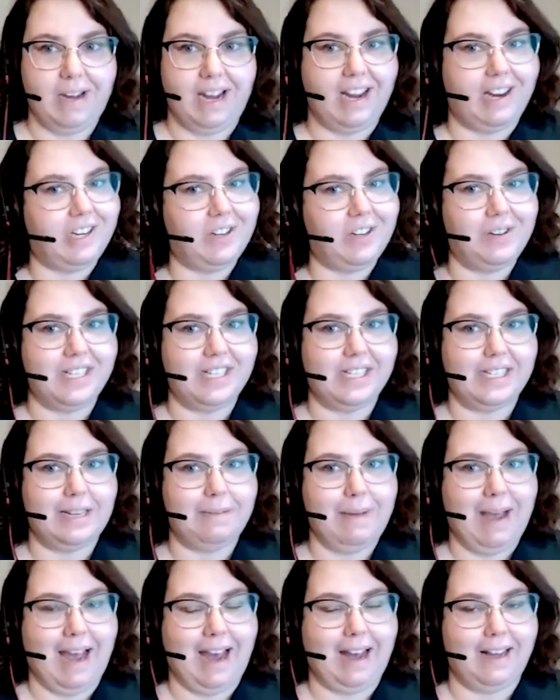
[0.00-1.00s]
and you can see
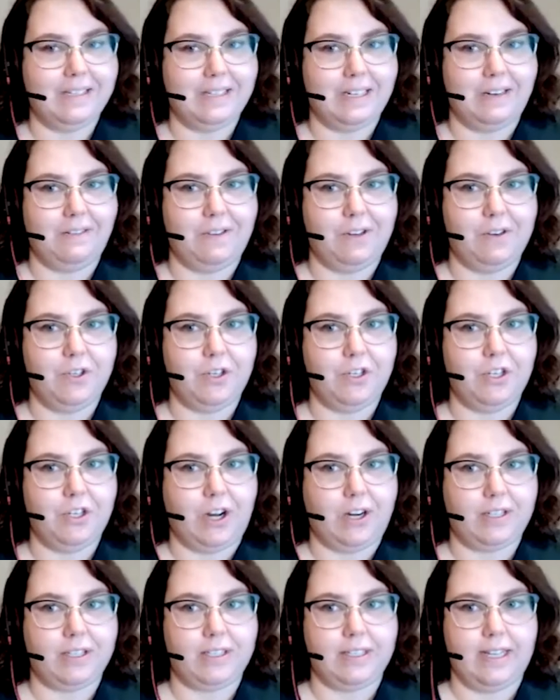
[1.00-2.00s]
past and future
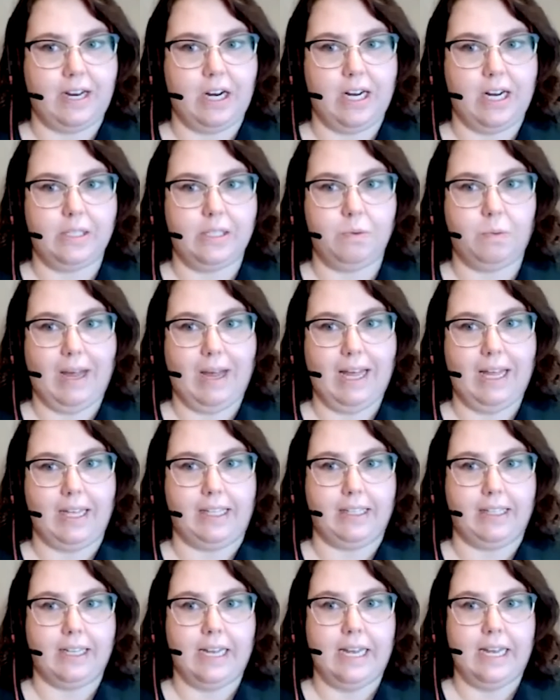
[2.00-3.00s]
talks there as
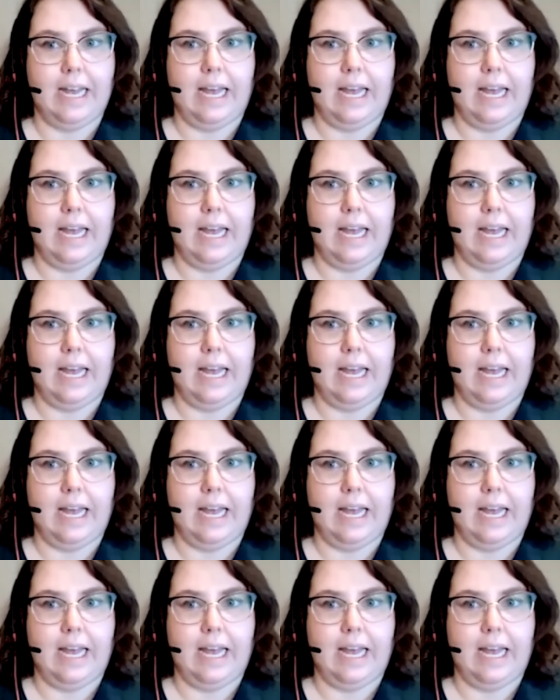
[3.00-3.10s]
well.